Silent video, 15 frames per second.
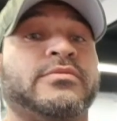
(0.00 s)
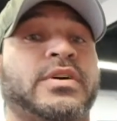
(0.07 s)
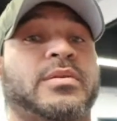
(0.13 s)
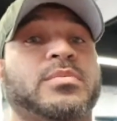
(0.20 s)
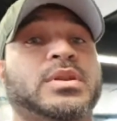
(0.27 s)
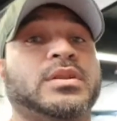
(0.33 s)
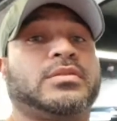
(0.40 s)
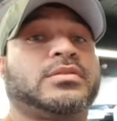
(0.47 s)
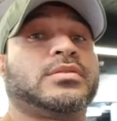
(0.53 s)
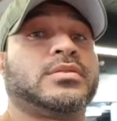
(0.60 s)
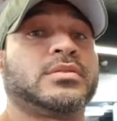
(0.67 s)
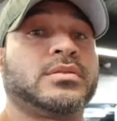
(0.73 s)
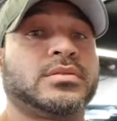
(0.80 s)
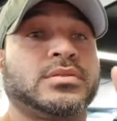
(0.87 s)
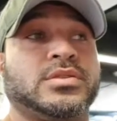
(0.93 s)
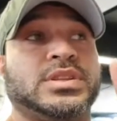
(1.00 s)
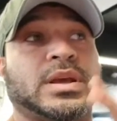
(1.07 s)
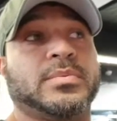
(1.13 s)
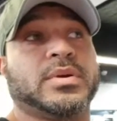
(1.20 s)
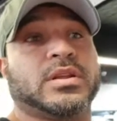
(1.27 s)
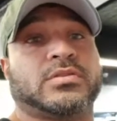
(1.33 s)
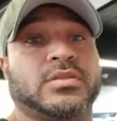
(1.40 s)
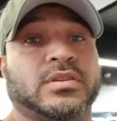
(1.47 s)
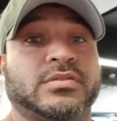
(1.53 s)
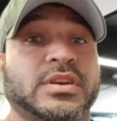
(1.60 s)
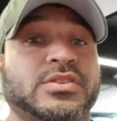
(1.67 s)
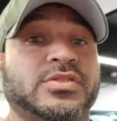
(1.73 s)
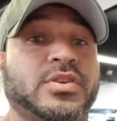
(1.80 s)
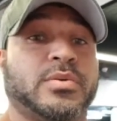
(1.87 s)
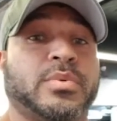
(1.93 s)
5 minutes, 10 minutes on the
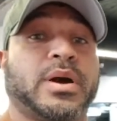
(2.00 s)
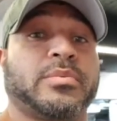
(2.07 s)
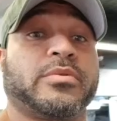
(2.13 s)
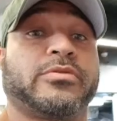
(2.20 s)
stationary bike